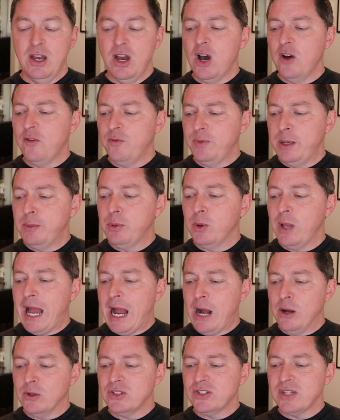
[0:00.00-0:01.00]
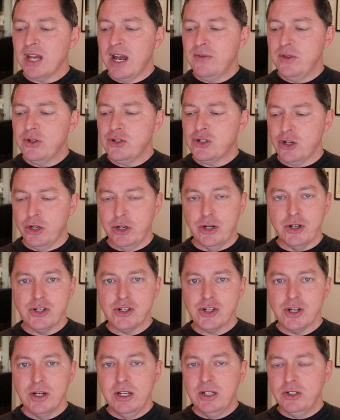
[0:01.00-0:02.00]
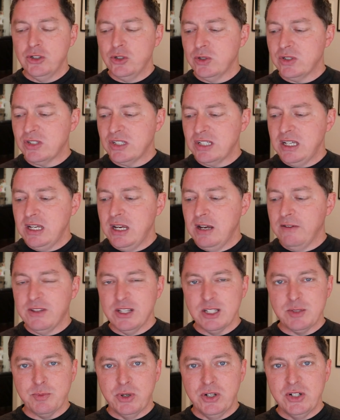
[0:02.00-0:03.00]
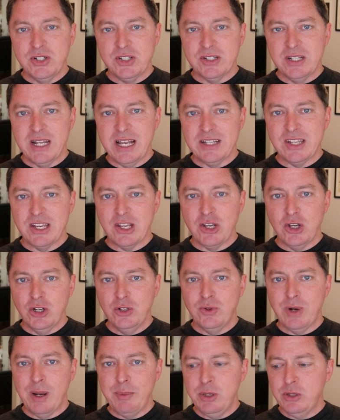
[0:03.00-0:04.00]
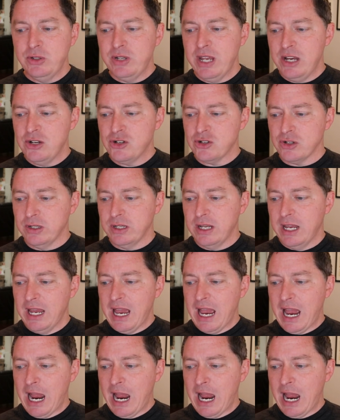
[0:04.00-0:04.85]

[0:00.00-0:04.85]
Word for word: of people outside the church to see if this person has a good reputation